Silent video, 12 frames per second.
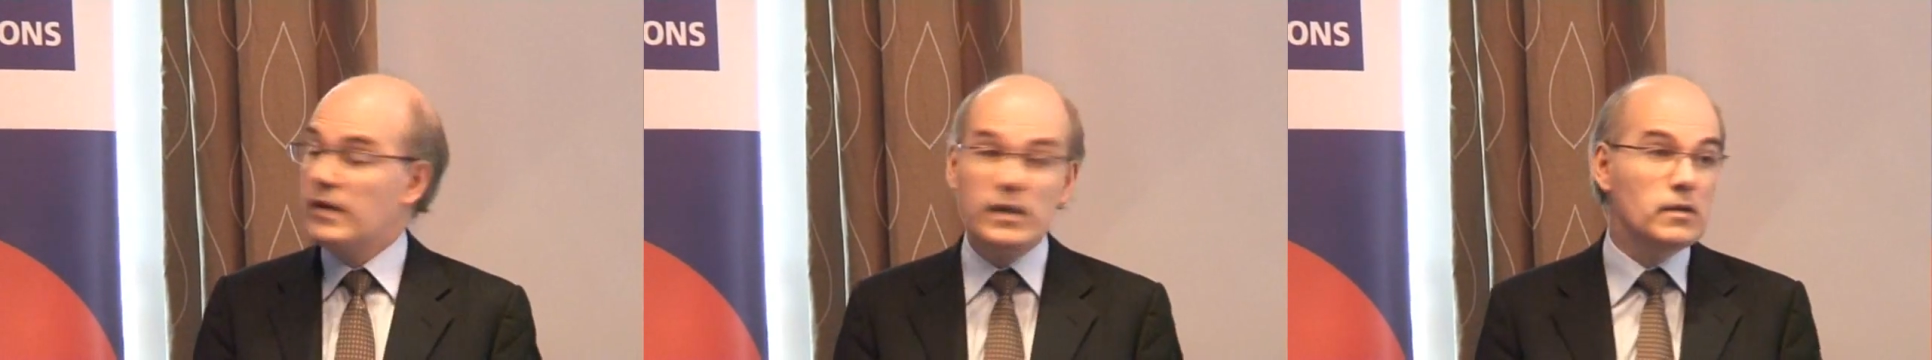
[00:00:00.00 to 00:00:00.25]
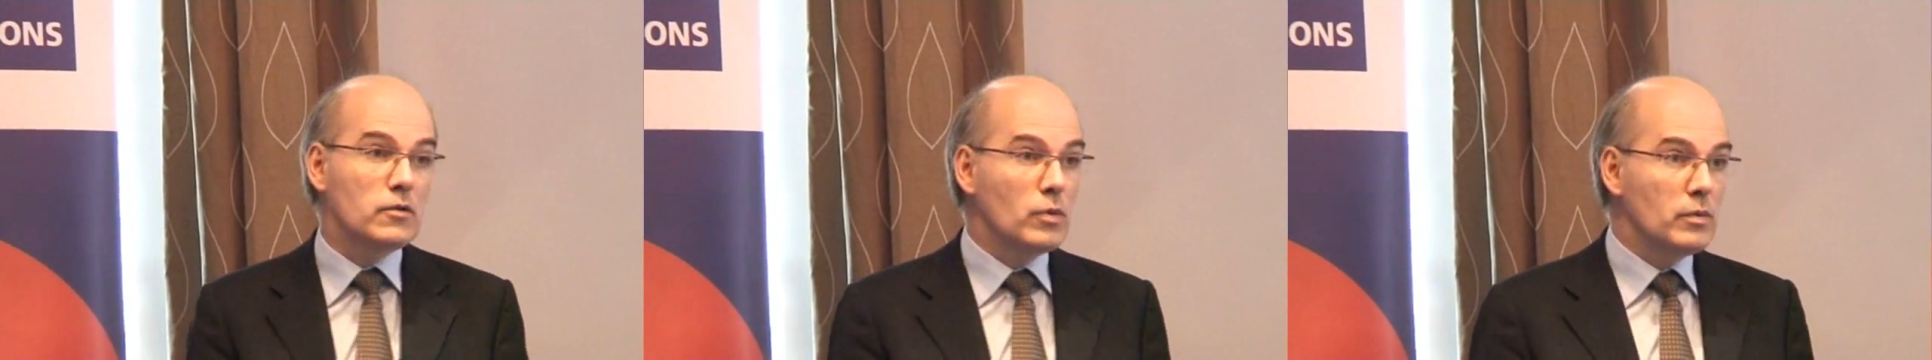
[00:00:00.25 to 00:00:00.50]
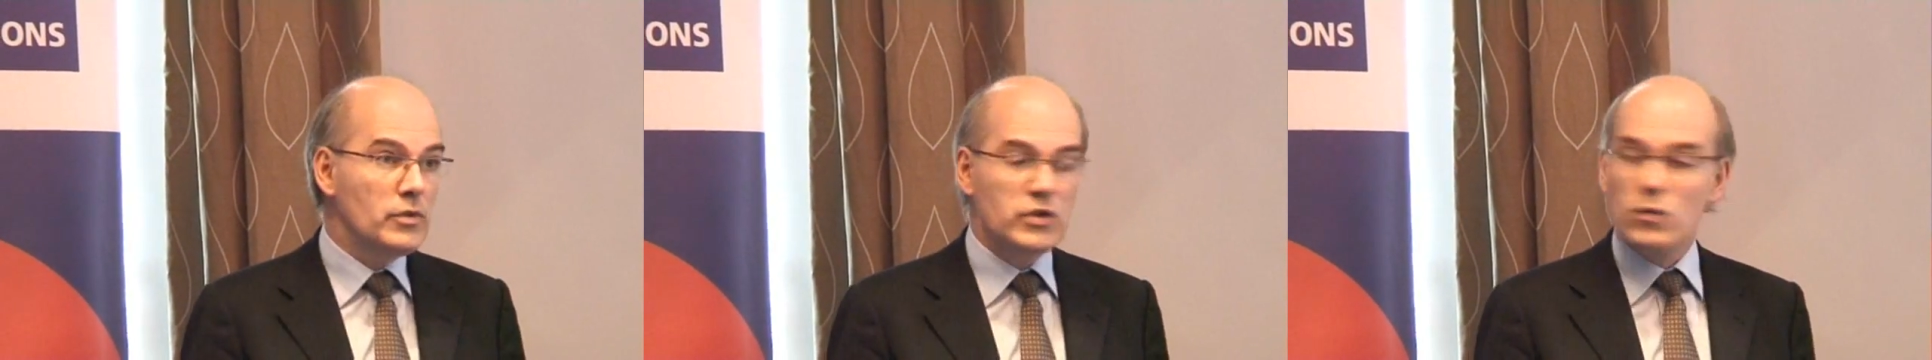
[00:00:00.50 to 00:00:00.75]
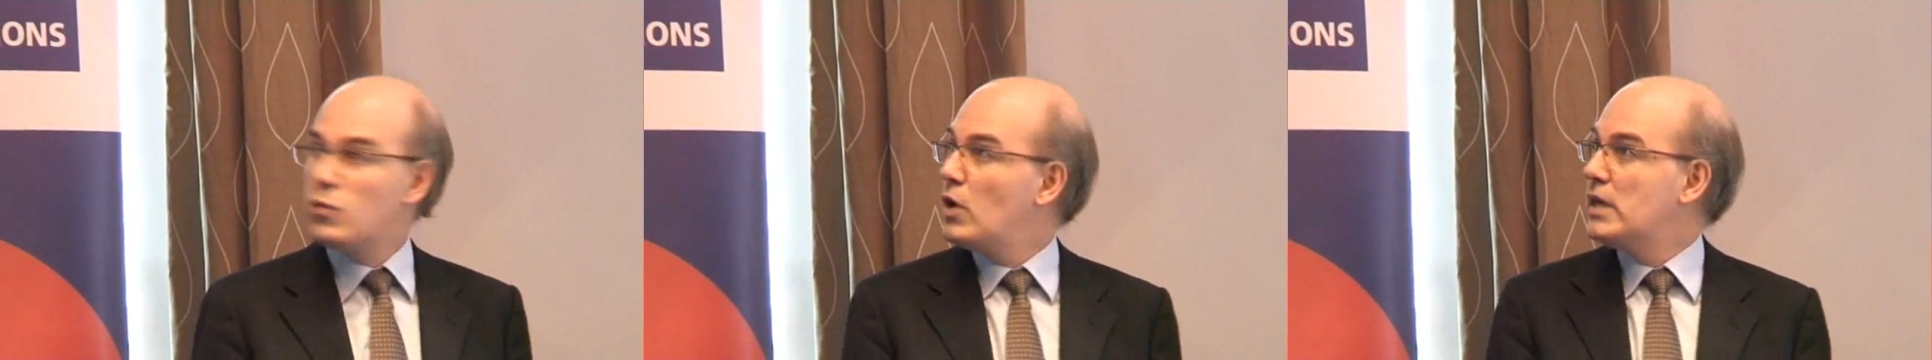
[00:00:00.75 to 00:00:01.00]
think you will be
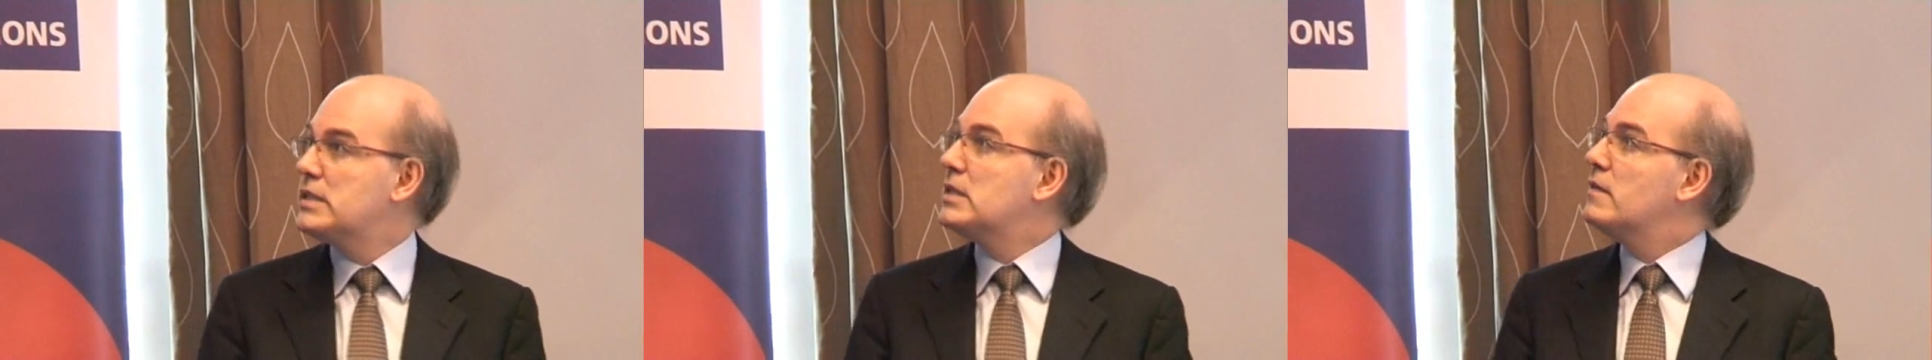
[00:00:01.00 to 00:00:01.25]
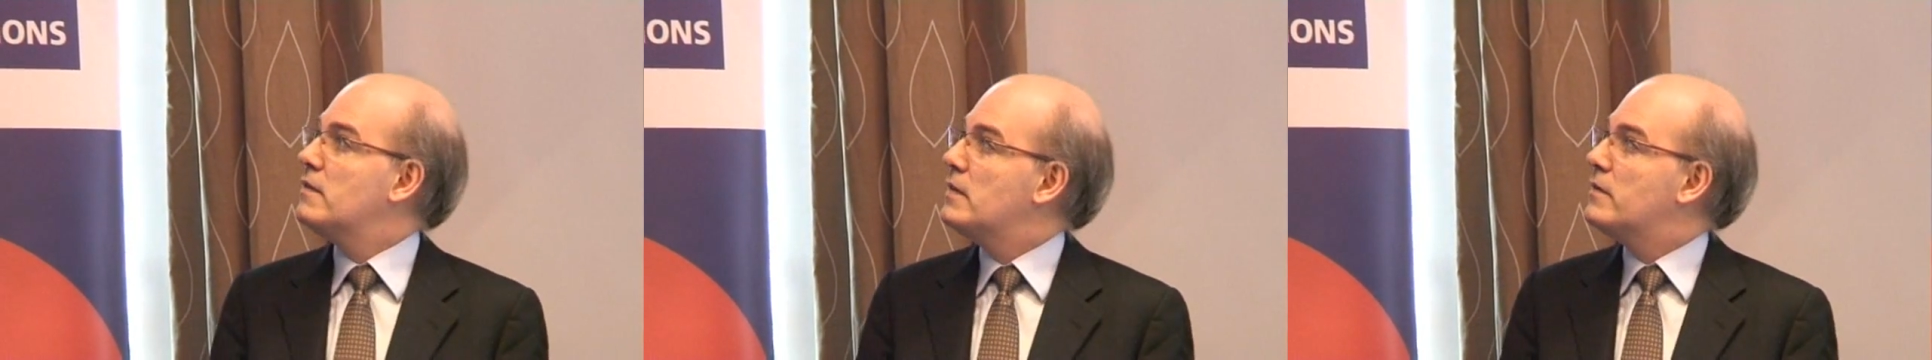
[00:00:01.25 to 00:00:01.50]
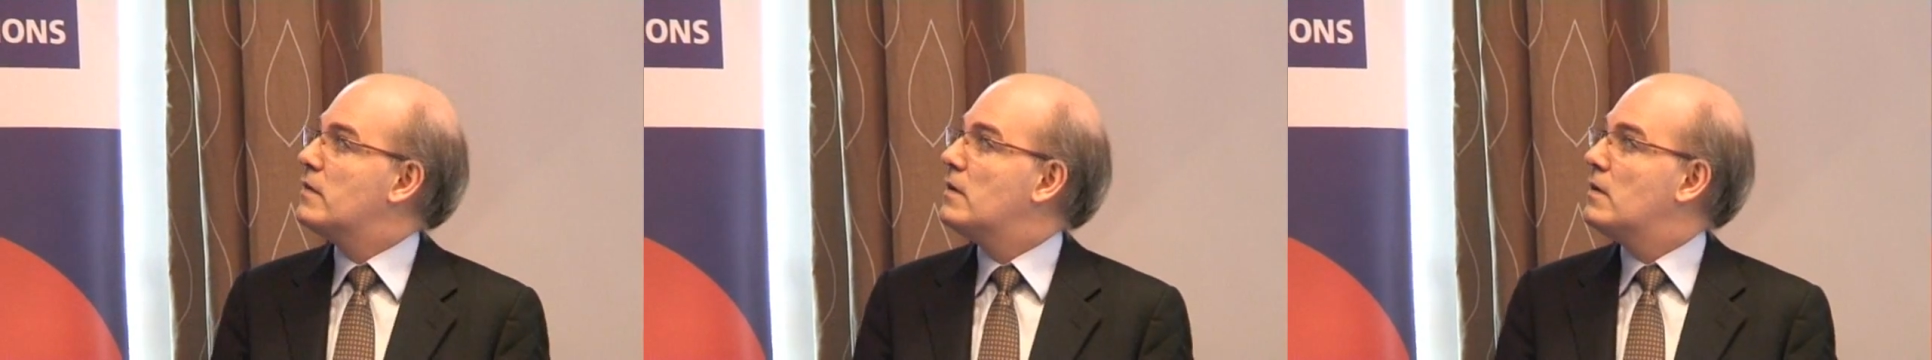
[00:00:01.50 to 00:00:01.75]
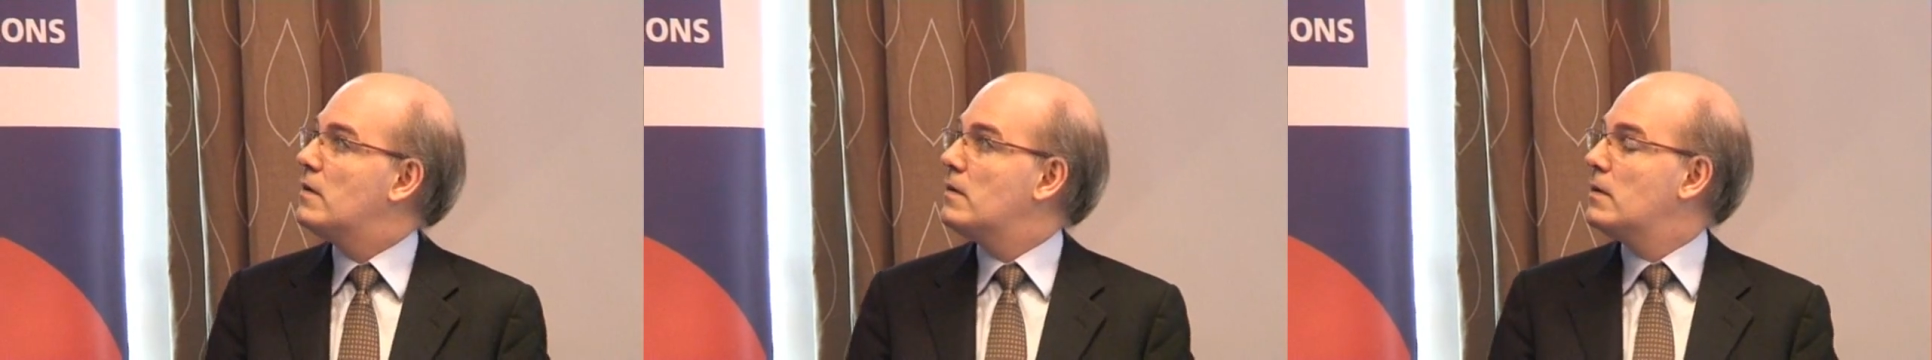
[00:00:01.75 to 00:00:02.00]
surprised
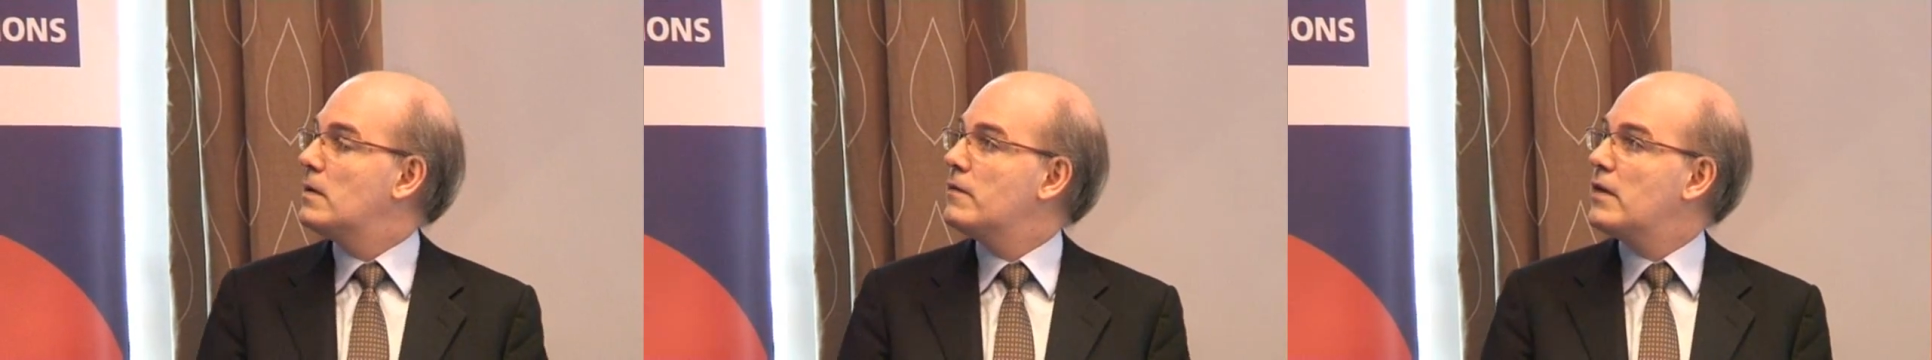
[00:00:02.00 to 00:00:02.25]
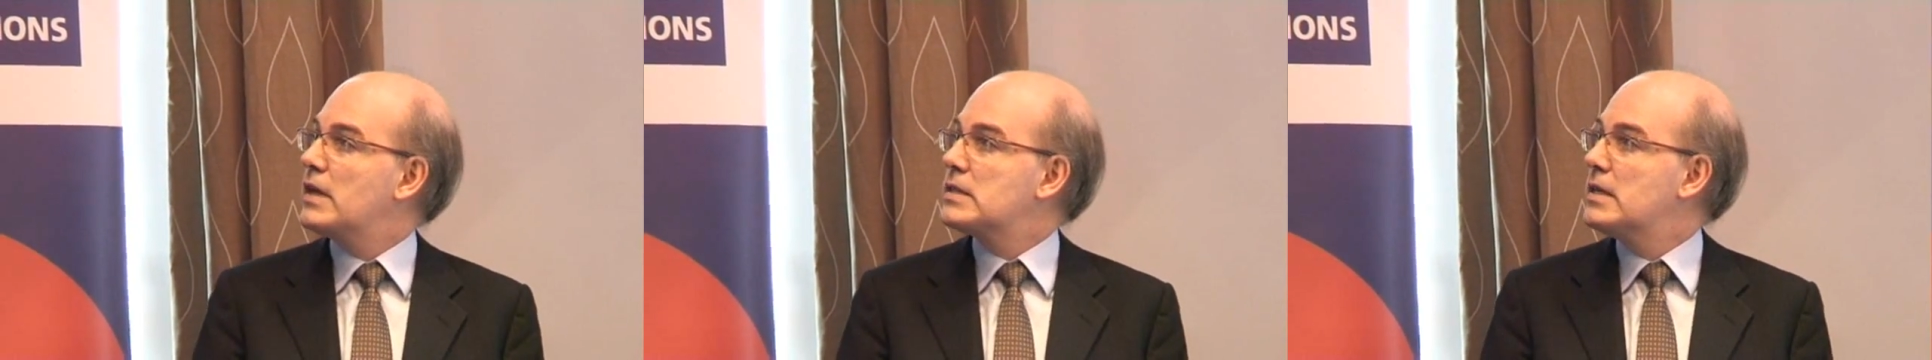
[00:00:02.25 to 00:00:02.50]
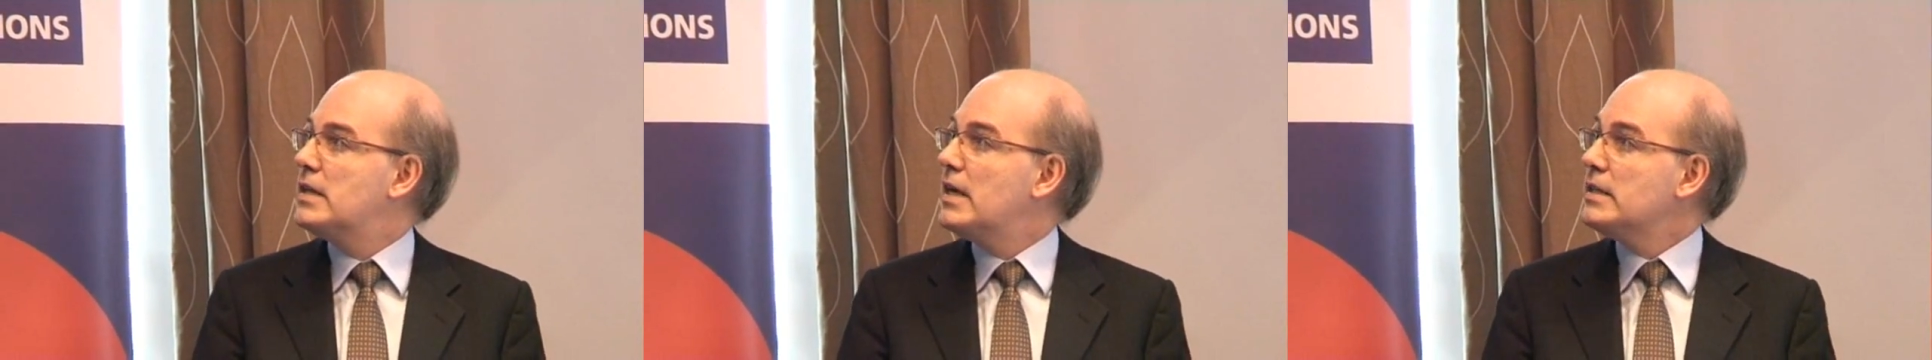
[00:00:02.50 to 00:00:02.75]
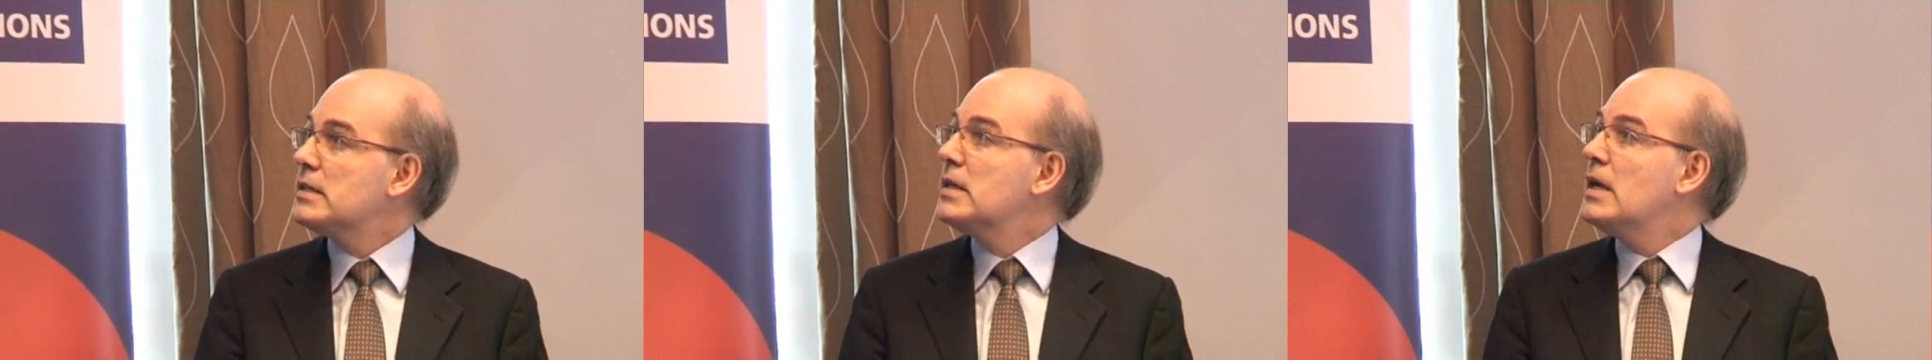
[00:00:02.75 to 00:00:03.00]
say
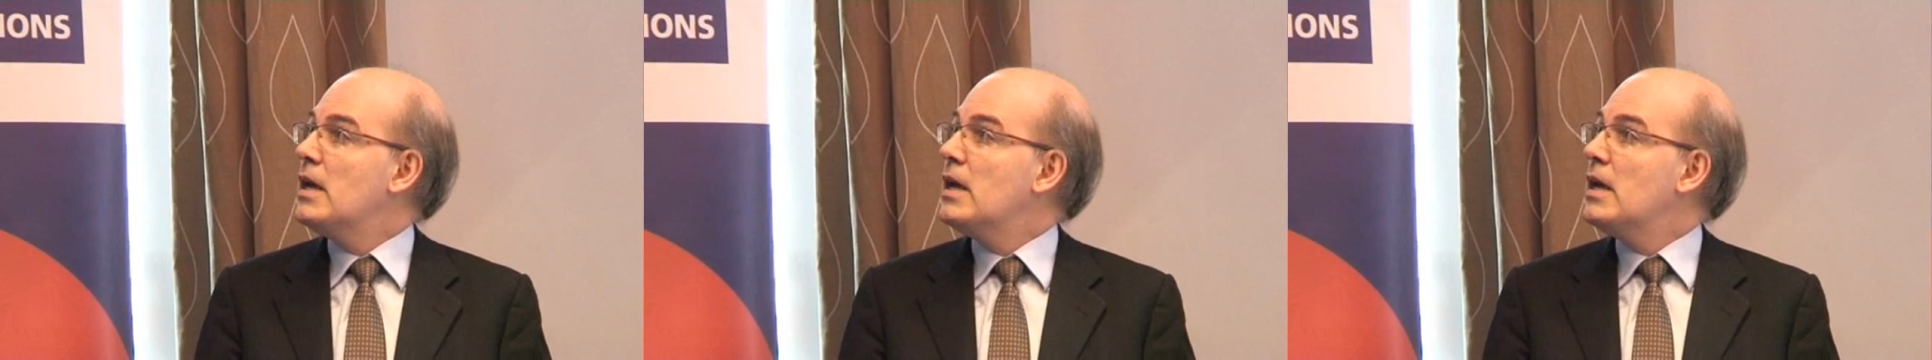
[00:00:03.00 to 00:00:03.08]
that.